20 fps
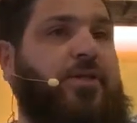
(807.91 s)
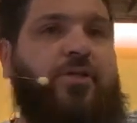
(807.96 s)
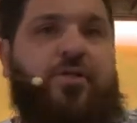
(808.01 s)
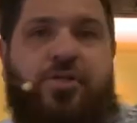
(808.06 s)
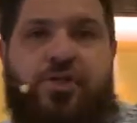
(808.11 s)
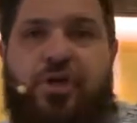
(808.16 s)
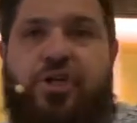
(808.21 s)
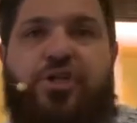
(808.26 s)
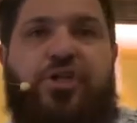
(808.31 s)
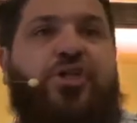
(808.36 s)

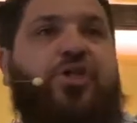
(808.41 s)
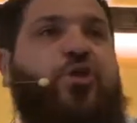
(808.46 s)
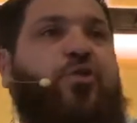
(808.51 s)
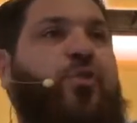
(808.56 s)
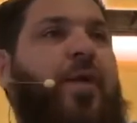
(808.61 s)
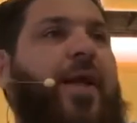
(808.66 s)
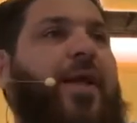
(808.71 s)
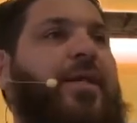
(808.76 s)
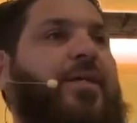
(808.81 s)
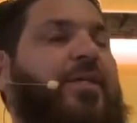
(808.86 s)
Church is
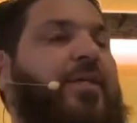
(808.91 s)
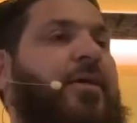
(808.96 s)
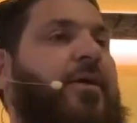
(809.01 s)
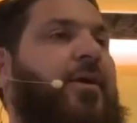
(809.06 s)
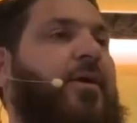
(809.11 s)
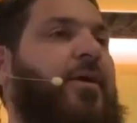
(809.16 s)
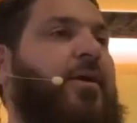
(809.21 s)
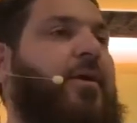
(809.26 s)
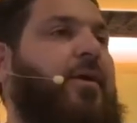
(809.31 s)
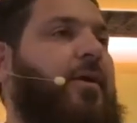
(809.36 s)
great.
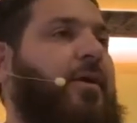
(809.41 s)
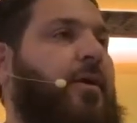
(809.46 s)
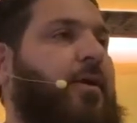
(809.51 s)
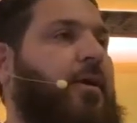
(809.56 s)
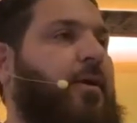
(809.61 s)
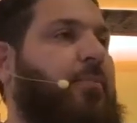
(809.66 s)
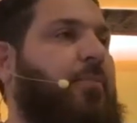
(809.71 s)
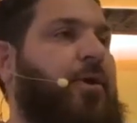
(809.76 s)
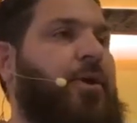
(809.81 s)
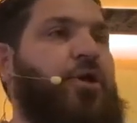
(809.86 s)

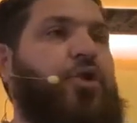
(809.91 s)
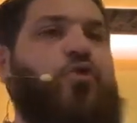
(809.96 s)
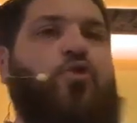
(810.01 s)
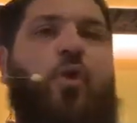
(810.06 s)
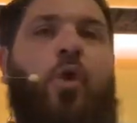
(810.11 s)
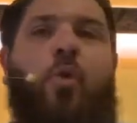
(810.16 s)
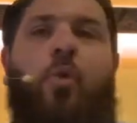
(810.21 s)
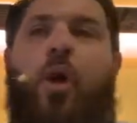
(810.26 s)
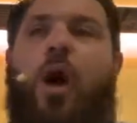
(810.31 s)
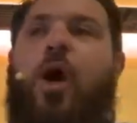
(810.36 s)
But
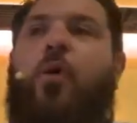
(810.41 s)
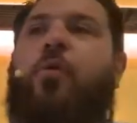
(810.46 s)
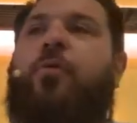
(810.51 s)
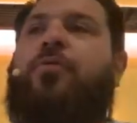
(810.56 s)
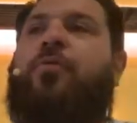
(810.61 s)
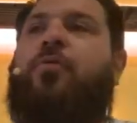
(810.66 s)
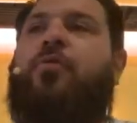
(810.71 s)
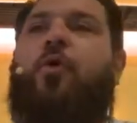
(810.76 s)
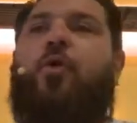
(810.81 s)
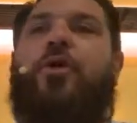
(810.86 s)
your walk with
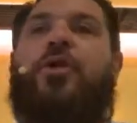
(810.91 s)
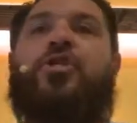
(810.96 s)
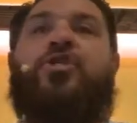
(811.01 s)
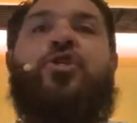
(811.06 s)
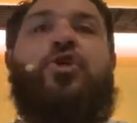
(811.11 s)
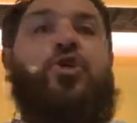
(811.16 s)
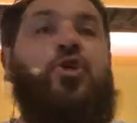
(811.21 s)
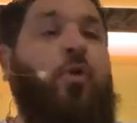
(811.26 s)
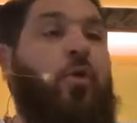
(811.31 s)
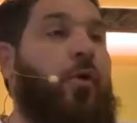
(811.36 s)
the Lord
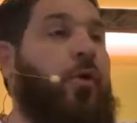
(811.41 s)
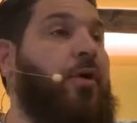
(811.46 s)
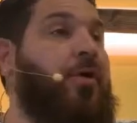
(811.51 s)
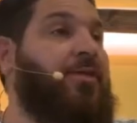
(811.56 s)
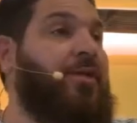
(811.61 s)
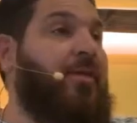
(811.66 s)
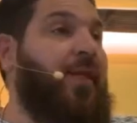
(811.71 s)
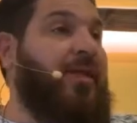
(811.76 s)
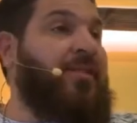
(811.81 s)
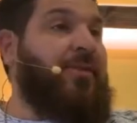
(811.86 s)
is yours,
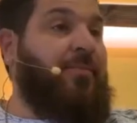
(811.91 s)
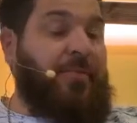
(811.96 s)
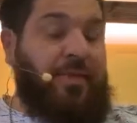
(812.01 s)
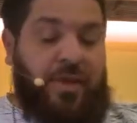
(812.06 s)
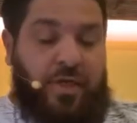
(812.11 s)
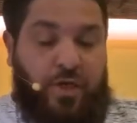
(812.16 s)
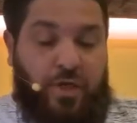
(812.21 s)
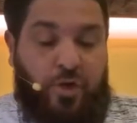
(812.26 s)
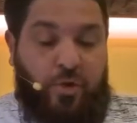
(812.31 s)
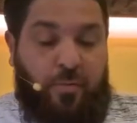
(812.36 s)
and that's something
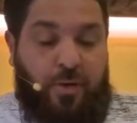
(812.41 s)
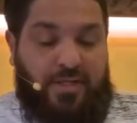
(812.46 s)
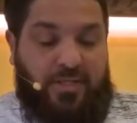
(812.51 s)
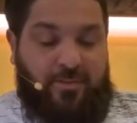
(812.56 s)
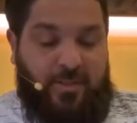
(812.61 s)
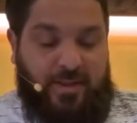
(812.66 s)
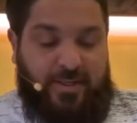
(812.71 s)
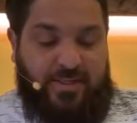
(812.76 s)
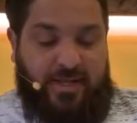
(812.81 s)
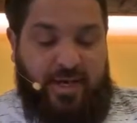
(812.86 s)
you must
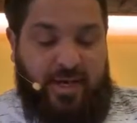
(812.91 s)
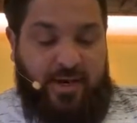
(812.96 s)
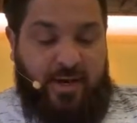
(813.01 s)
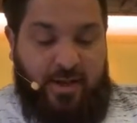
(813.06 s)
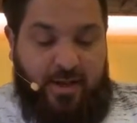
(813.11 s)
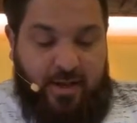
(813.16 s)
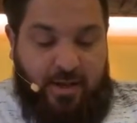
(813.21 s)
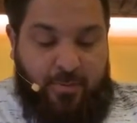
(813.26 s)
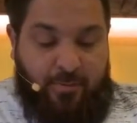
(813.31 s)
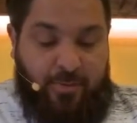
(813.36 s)
maintain.
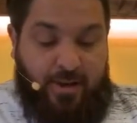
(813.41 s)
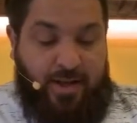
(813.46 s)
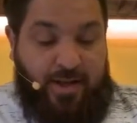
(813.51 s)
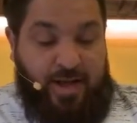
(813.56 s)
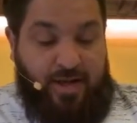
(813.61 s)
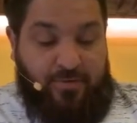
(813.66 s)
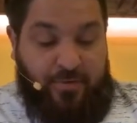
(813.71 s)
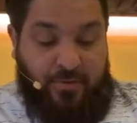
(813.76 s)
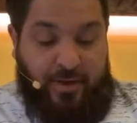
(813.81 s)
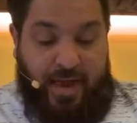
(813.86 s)
But
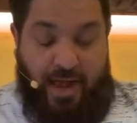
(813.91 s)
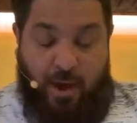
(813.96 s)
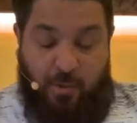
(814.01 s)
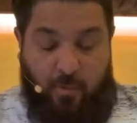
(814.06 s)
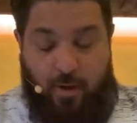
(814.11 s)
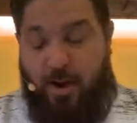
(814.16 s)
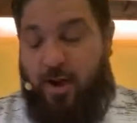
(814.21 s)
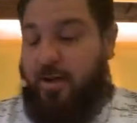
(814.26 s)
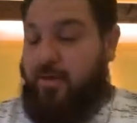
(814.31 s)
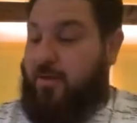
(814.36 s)
if you can't
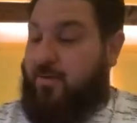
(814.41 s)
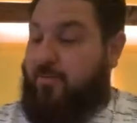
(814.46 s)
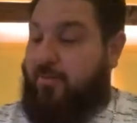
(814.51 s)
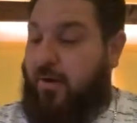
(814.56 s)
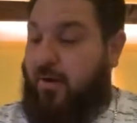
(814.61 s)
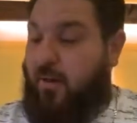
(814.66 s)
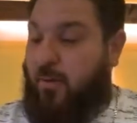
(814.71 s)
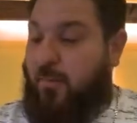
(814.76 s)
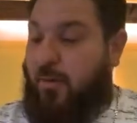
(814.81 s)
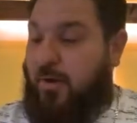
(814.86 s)
walk, then
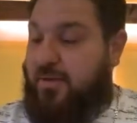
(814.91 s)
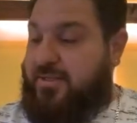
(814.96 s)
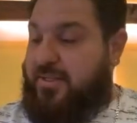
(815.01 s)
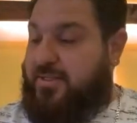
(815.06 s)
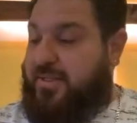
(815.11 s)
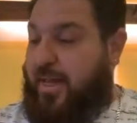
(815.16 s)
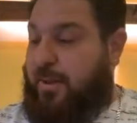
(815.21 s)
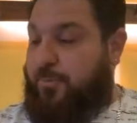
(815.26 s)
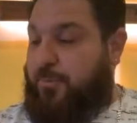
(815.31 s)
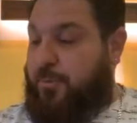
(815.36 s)
follow Paul's
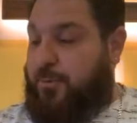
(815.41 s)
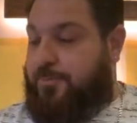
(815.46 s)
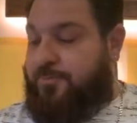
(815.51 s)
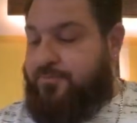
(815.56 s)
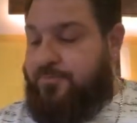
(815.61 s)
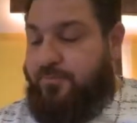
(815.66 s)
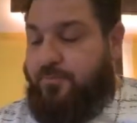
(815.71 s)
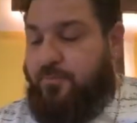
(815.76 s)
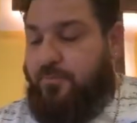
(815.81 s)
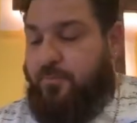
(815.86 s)
example.
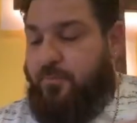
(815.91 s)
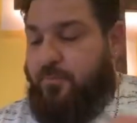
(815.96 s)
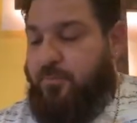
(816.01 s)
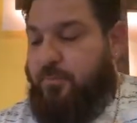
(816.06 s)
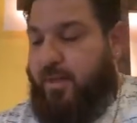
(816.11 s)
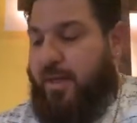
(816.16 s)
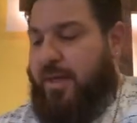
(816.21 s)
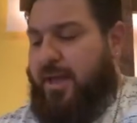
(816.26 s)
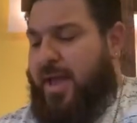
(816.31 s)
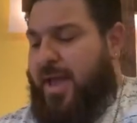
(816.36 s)

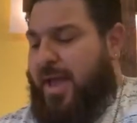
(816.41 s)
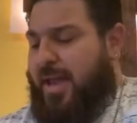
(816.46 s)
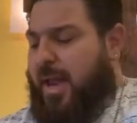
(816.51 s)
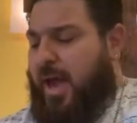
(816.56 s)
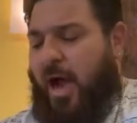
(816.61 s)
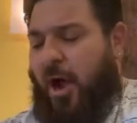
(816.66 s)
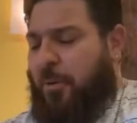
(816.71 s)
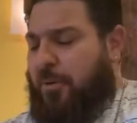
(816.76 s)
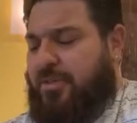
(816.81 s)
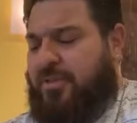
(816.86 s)
Now,
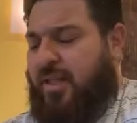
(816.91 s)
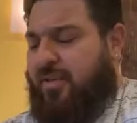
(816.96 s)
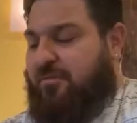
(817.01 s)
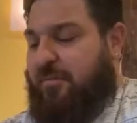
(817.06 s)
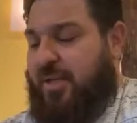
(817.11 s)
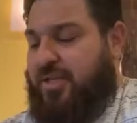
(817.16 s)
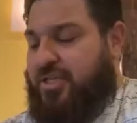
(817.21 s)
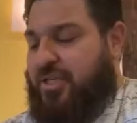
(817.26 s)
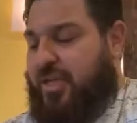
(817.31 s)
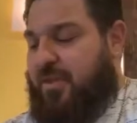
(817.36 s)
I always love
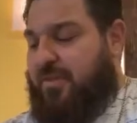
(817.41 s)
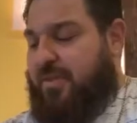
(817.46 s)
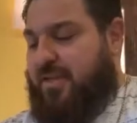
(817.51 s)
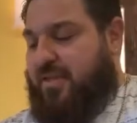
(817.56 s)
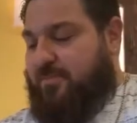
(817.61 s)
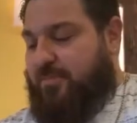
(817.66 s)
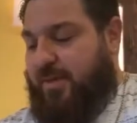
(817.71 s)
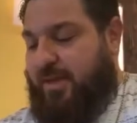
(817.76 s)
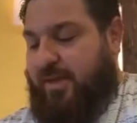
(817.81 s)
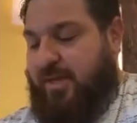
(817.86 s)
mentioning this
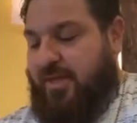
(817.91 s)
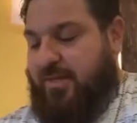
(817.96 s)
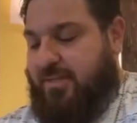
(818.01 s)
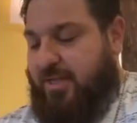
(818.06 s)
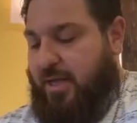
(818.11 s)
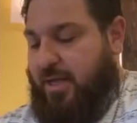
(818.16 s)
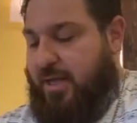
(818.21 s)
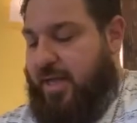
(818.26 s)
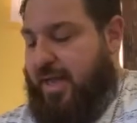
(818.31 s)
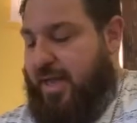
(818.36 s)
because
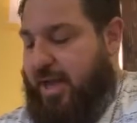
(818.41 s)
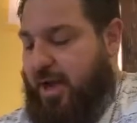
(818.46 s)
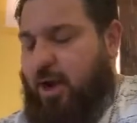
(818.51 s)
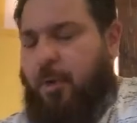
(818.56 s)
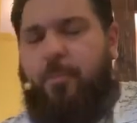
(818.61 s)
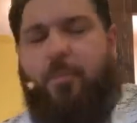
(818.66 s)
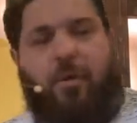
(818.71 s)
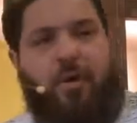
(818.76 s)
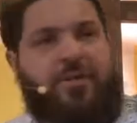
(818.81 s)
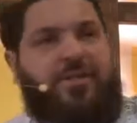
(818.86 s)
here
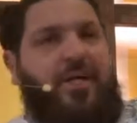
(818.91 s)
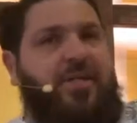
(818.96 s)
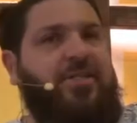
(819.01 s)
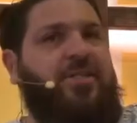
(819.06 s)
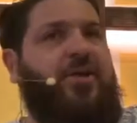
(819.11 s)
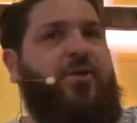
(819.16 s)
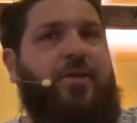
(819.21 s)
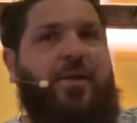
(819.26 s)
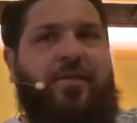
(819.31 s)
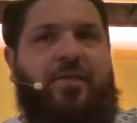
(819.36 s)
Paul tells the
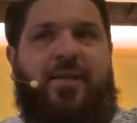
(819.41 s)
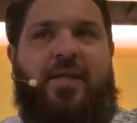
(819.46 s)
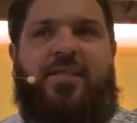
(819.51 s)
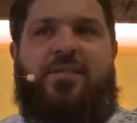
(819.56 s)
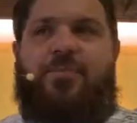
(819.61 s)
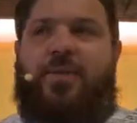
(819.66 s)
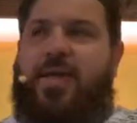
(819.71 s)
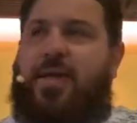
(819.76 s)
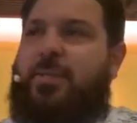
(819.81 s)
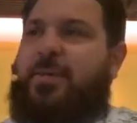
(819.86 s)
Corinthians,
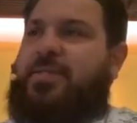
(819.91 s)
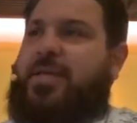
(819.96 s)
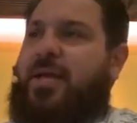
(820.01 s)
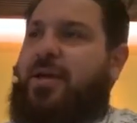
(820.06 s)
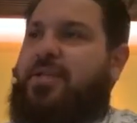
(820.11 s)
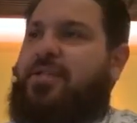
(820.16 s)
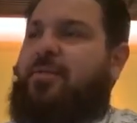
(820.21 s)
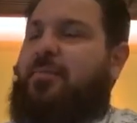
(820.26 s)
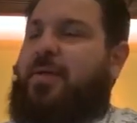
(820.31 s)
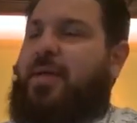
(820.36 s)
Be
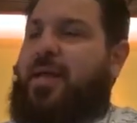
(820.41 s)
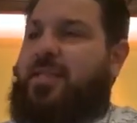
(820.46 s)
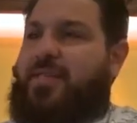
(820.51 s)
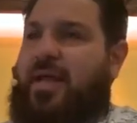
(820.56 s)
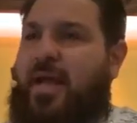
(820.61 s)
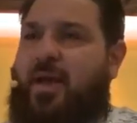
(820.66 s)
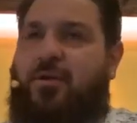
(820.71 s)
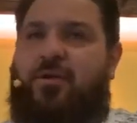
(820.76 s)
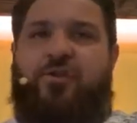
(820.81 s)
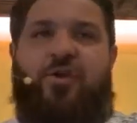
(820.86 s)
imitators of me as
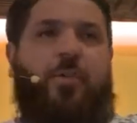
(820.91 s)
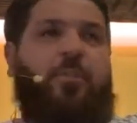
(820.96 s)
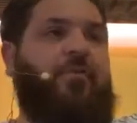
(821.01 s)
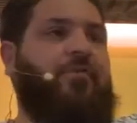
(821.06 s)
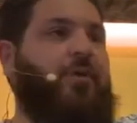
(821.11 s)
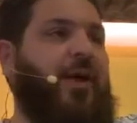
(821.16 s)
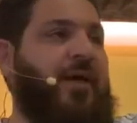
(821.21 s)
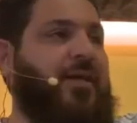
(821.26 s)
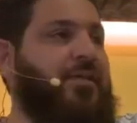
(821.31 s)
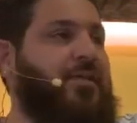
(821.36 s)
I also am of
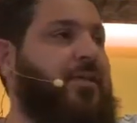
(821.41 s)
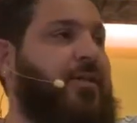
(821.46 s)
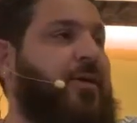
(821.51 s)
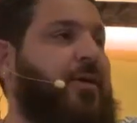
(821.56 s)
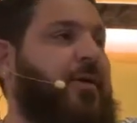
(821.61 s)
Christ.